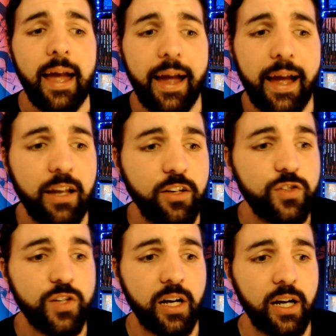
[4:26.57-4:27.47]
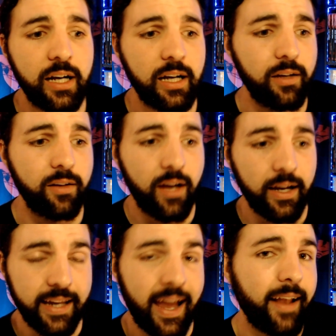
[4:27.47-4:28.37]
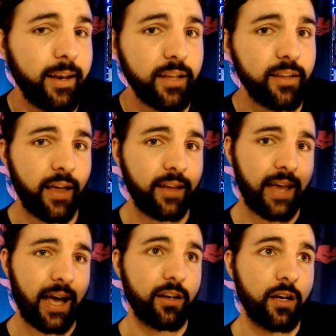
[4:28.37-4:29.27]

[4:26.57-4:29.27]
And again, that